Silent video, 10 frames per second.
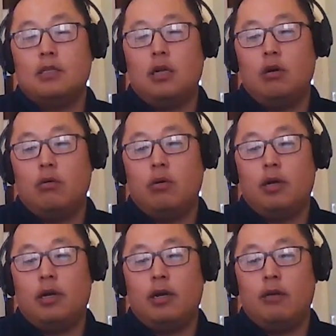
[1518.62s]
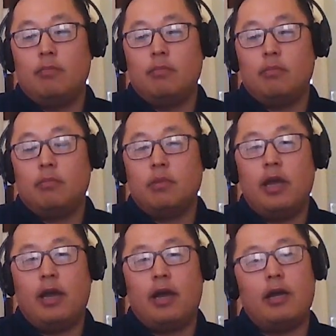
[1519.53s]
So,
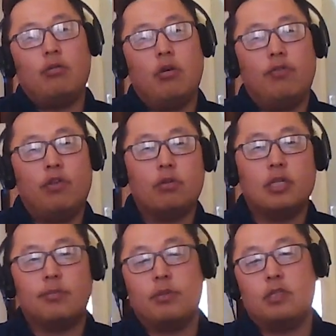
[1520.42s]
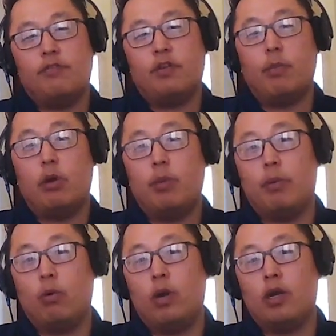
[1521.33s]
yeah, I don't know if there was a specific moment,
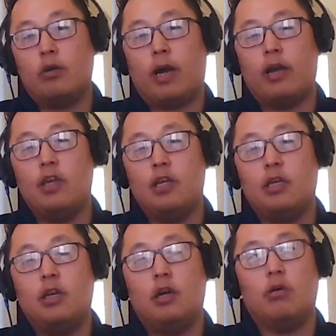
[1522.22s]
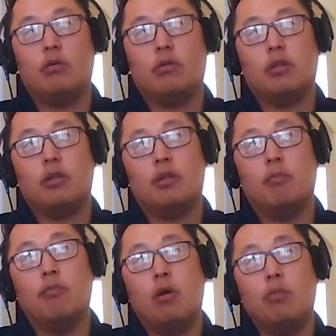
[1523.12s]
but what I think, the
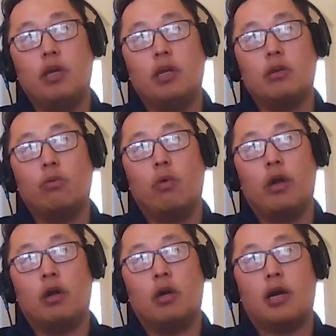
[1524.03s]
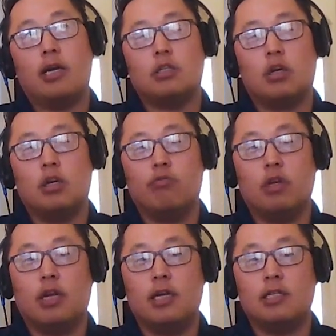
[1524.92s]
moment where I started
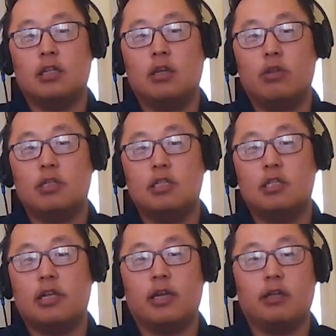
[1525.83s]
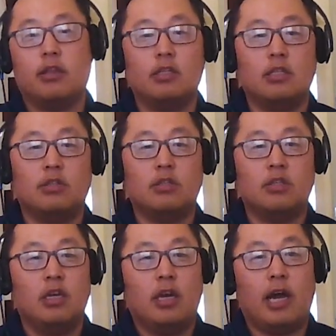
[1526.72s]
realizing, no,
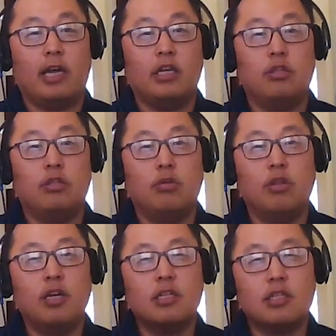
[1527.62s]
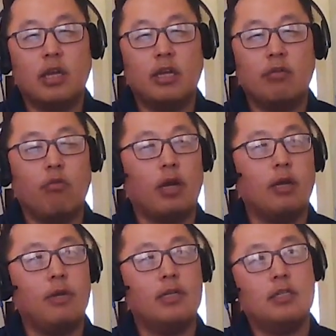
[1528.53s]
I can do this and run a
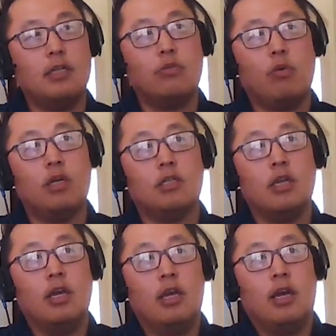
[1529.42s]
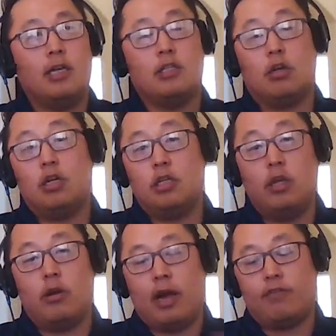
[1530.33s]
business was I started,
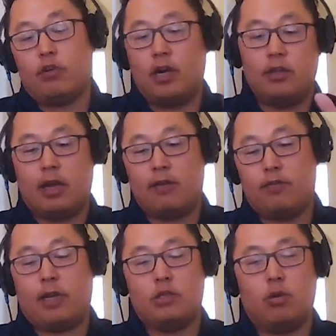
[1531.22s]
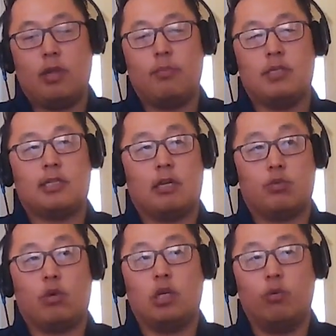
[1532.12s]
after I sold that business, I
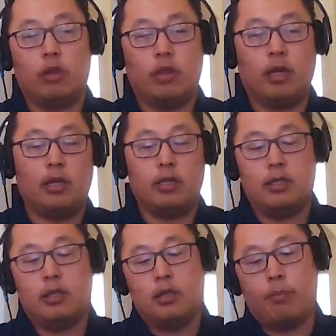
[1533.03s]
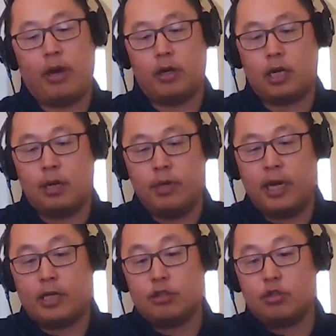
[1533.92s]
was working with the parent company,
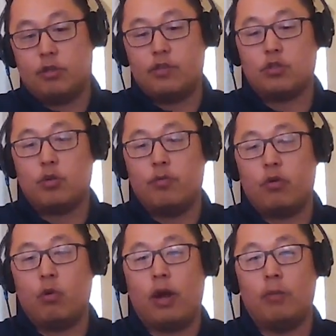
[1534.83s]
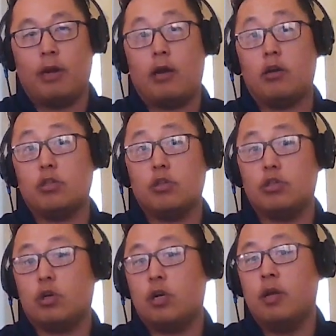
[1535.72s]
National Services Group, for a while, but I also
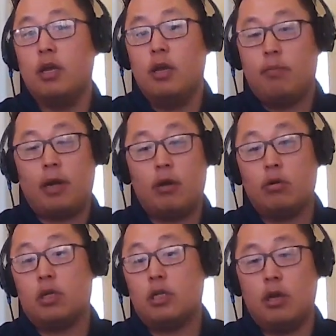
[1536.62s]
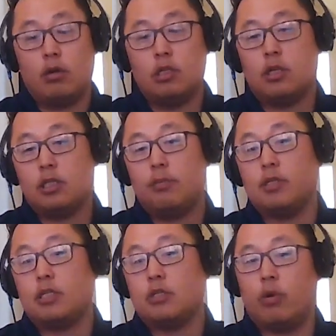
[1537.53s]
started my own, consulting
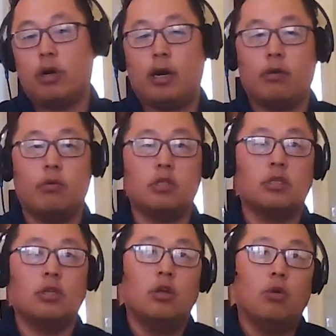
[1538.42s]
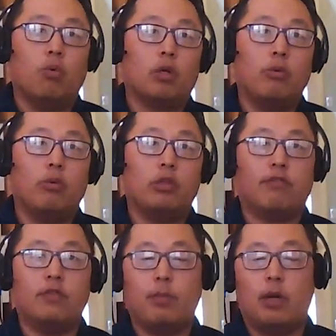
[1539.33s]
business where I was working with
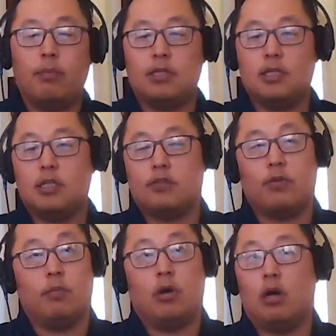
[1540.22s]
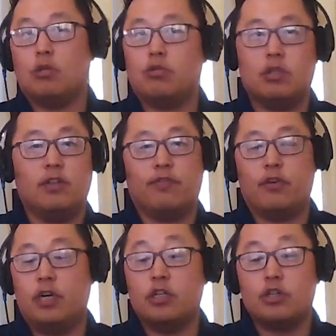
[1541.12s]
different small businesses from all sorts of
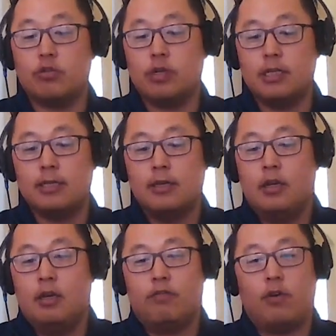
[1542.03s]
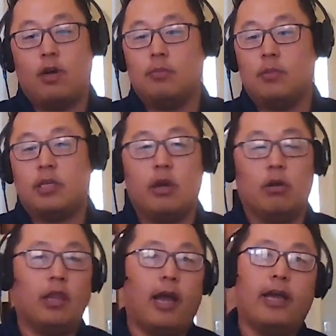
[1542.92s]
different industries, from,
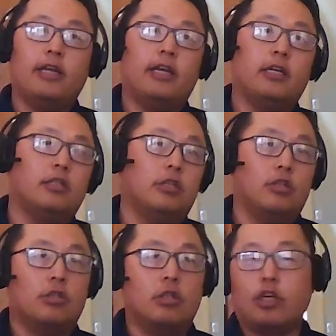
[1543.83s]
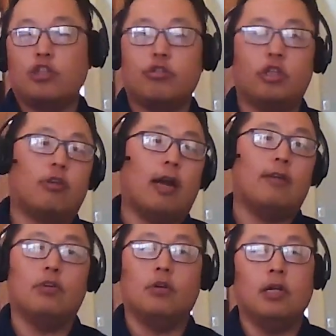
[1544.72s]
lighting to luxury
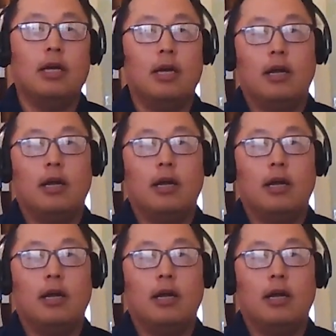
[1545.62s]
travel.